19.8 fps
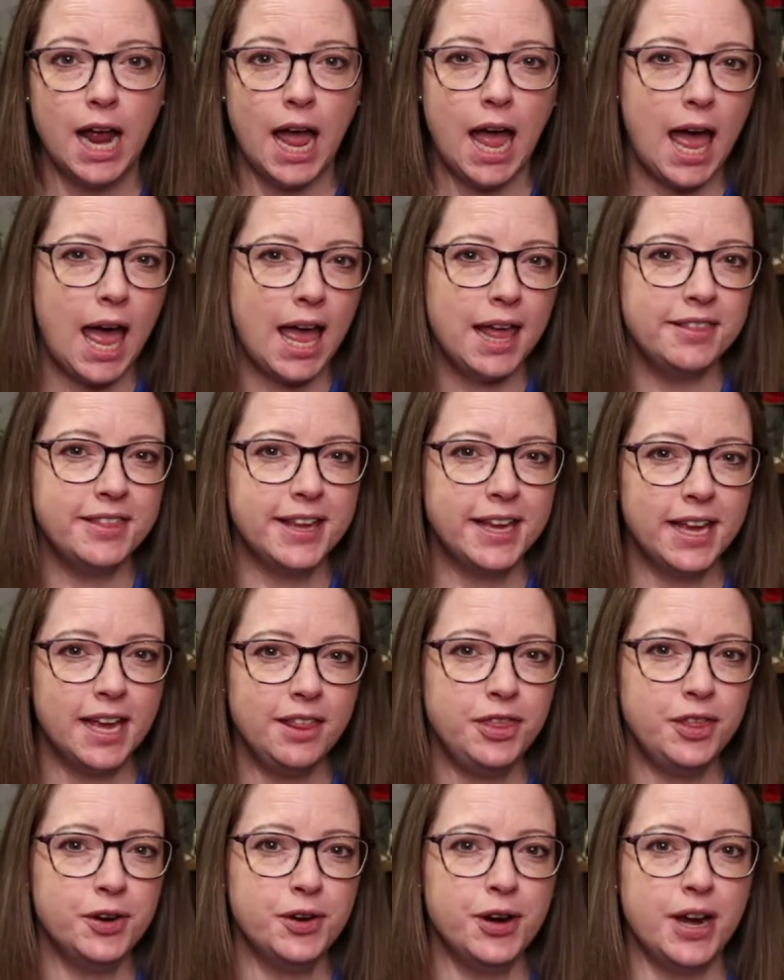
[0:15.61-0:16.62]
and they
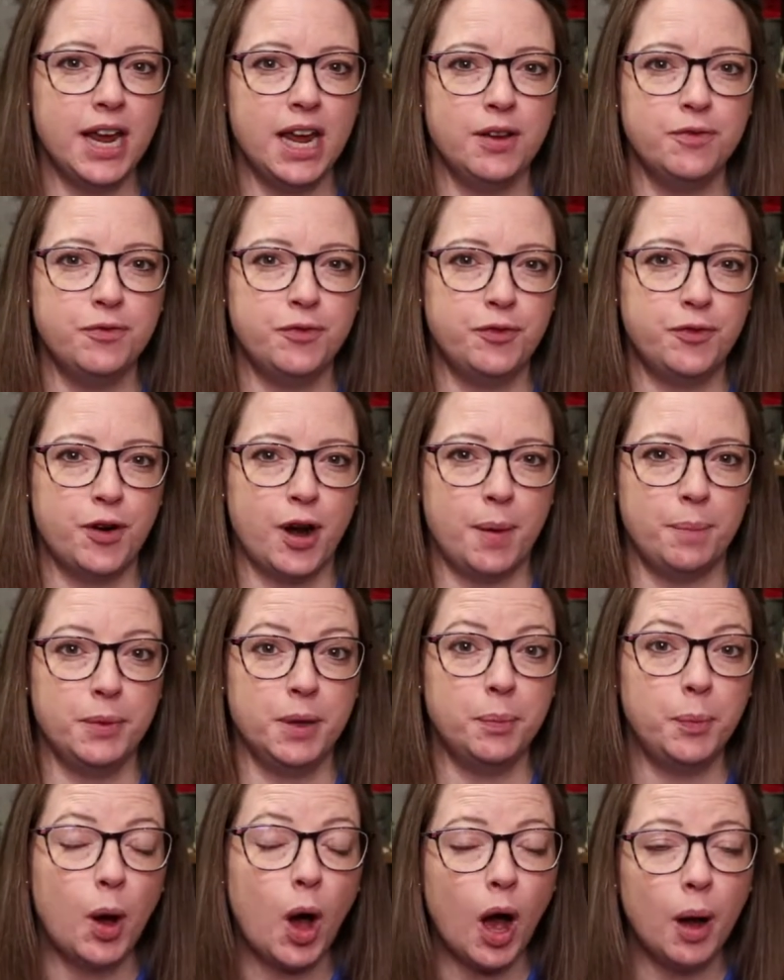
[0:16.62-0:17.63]
get their name from
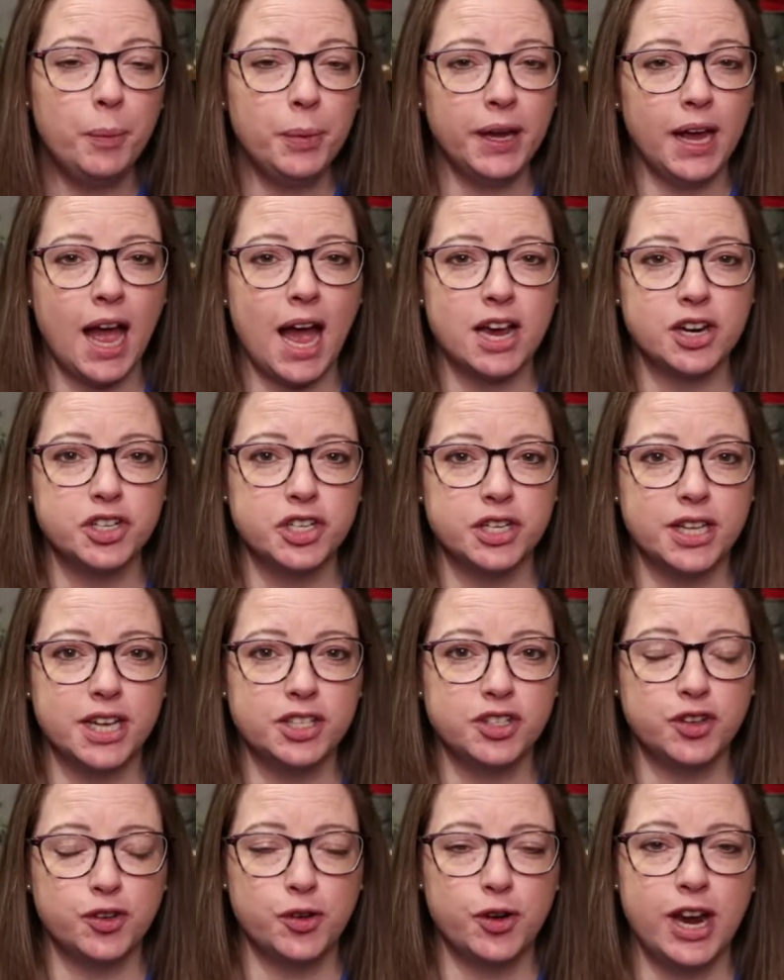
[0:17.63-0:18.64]
the popping action
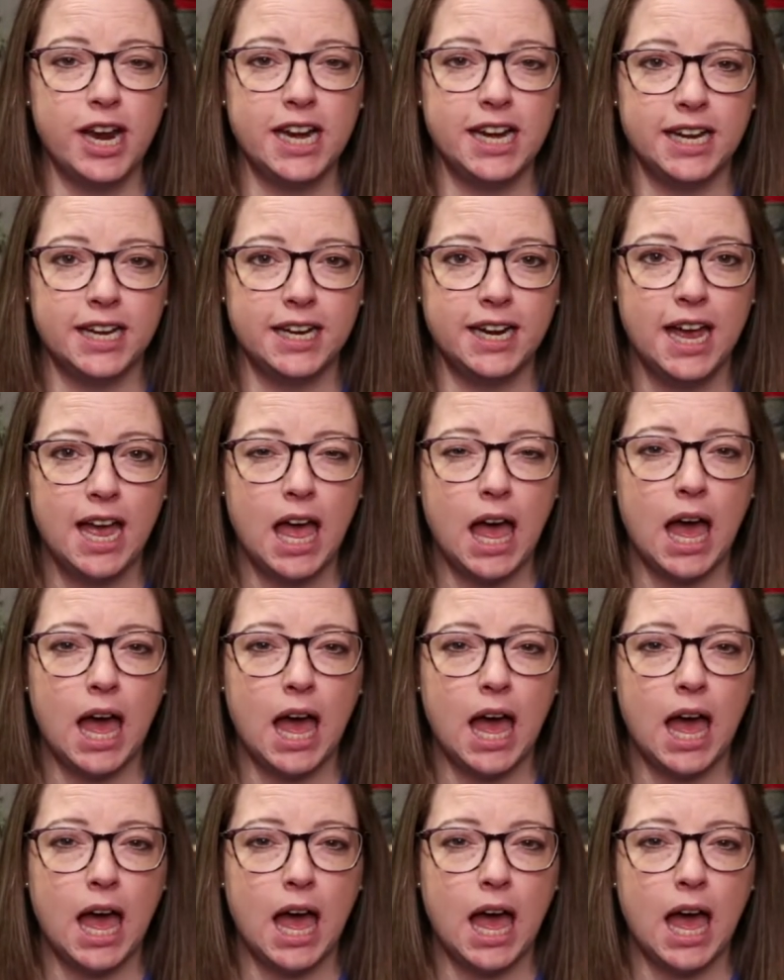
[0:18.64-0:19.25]
that's created